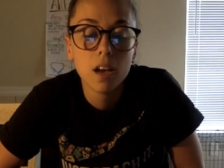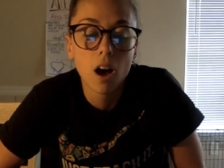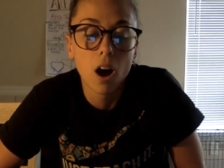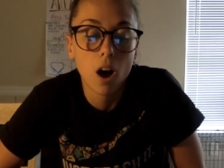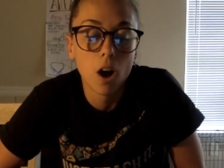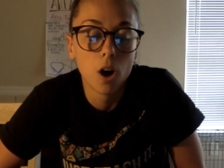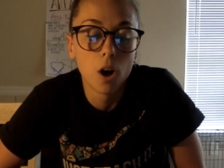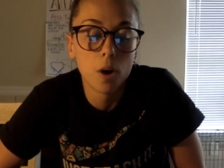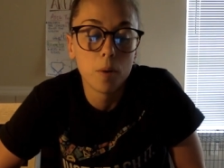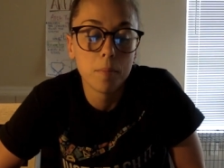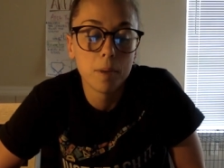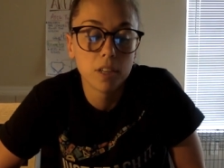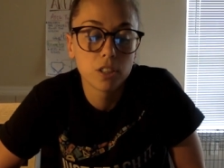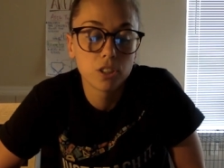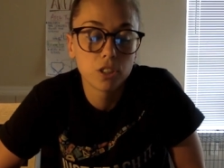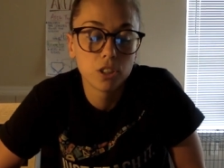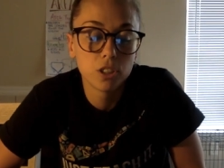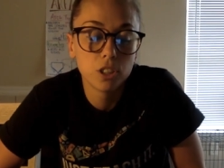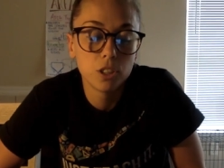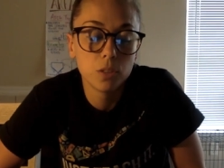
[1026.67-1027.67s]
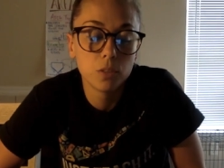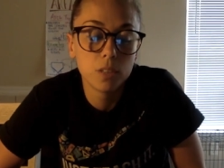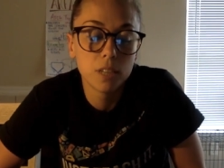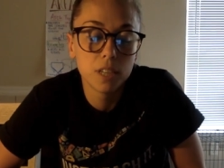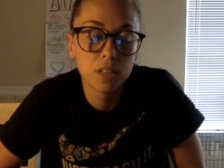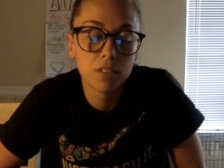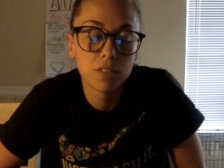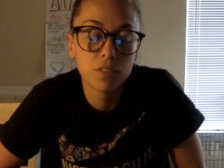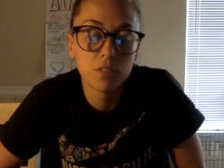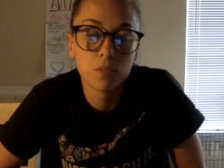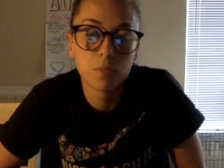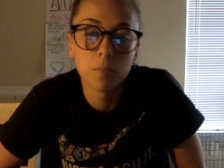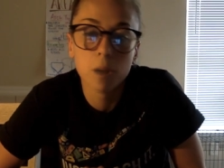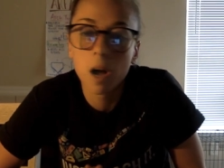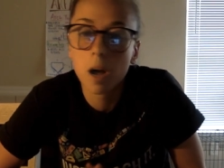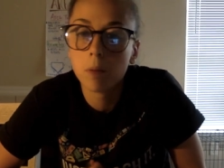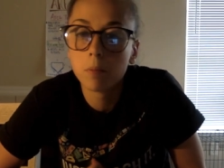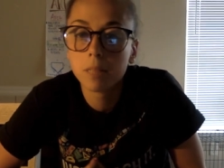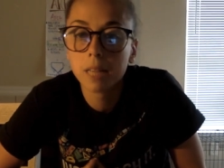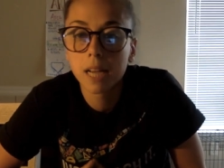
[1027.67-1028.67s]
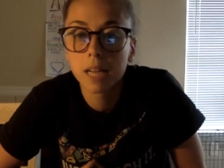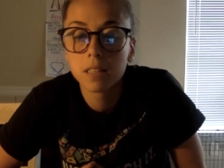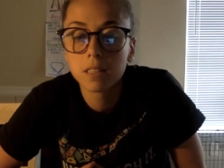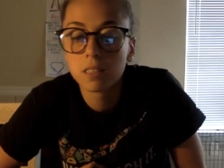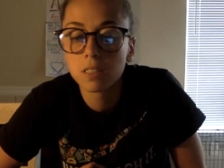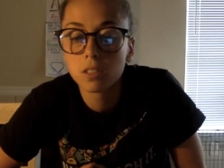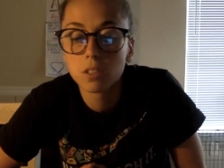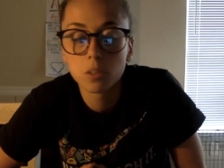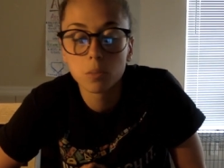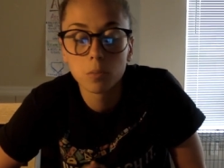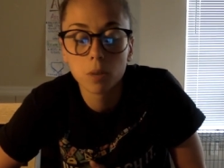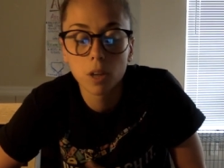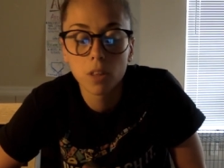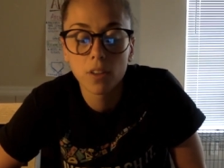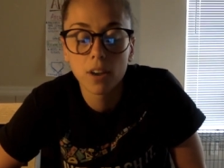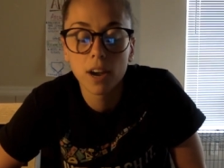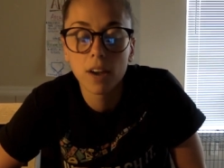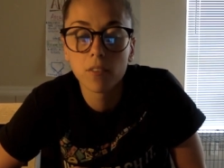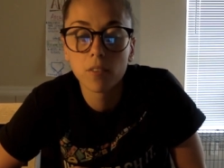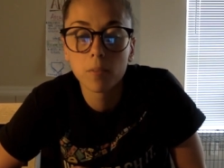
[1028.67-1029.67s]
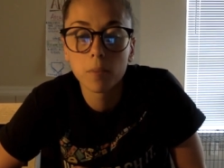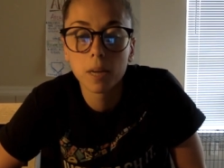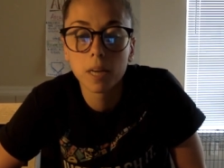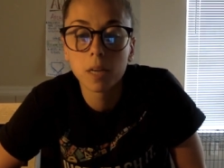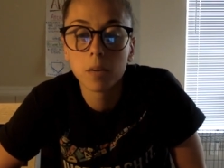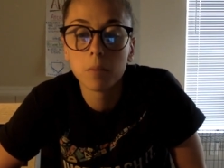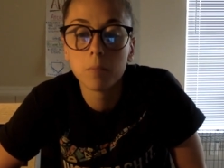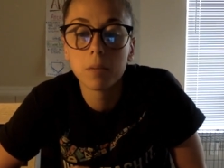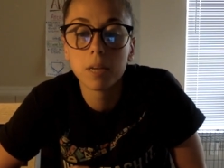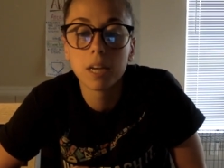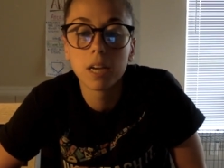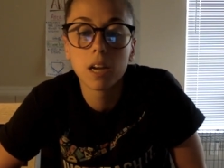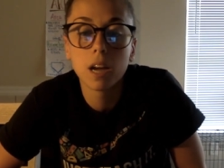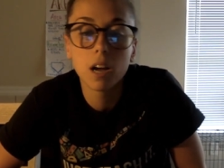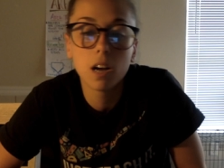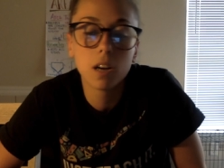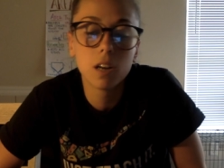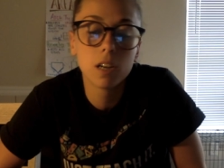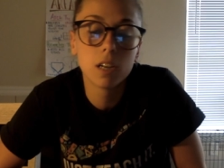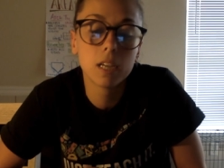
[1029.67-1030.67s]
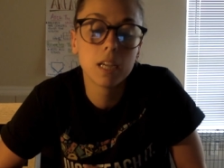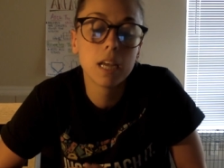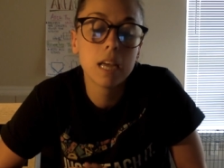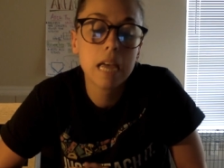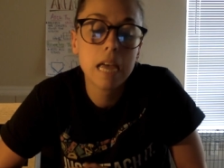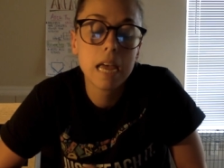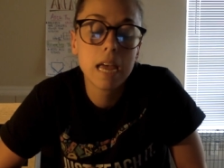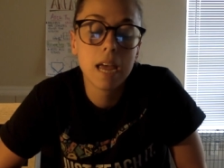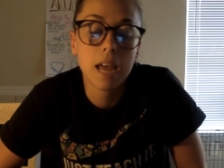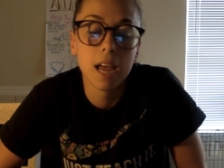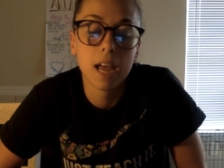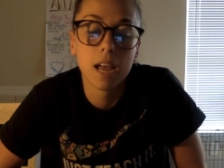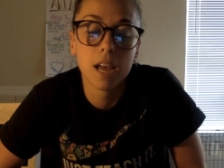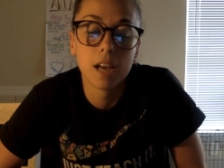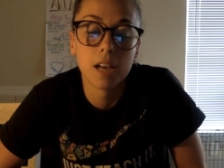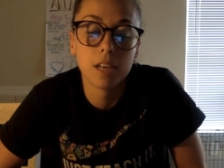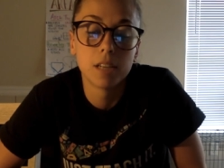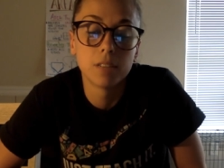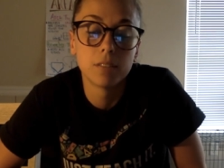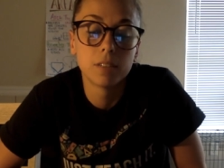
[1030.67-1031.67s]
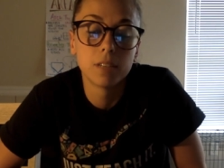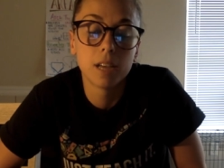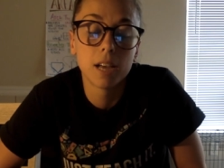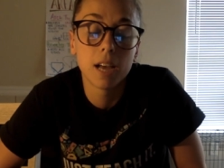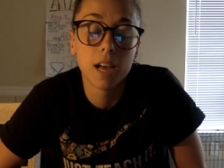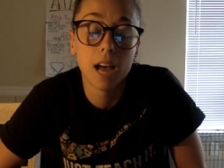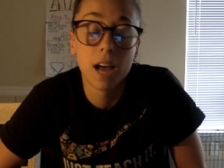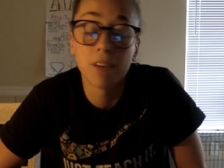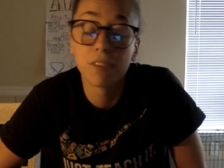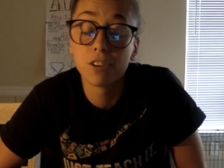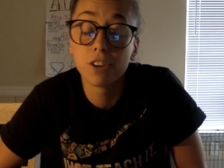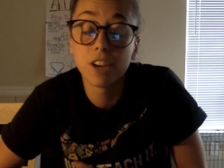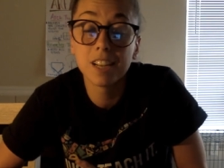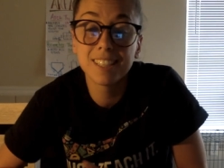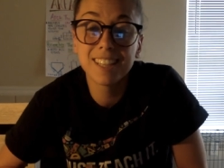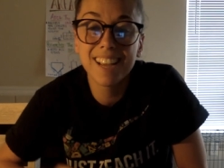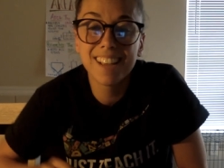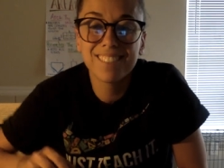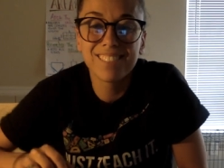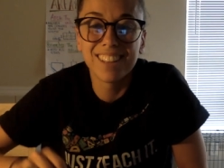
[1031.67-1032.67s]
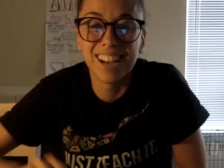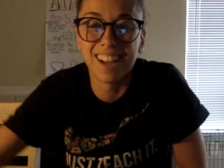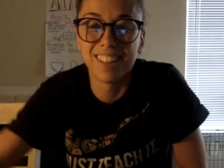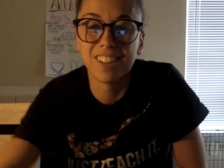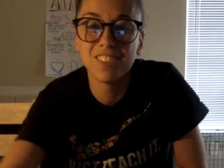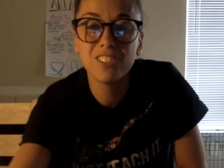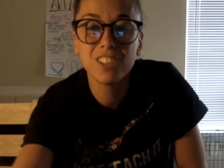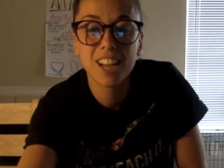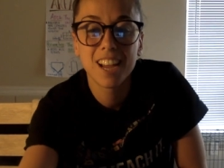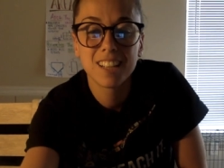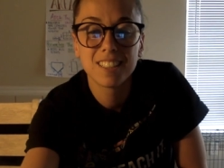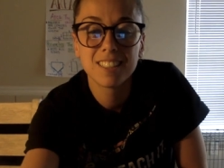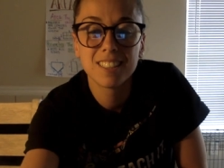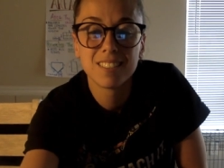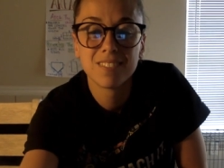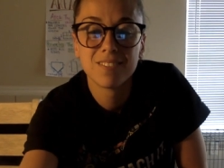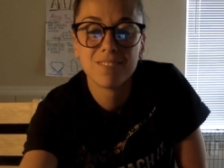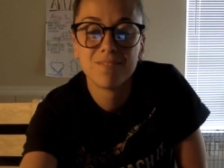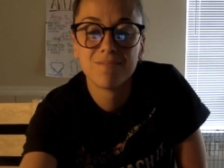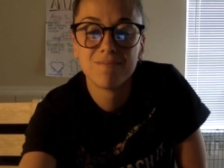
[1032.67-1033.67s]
Uh, make sure you give your mom, dad, sister, brother, everybody a big hug. And have a great day. I love you guys.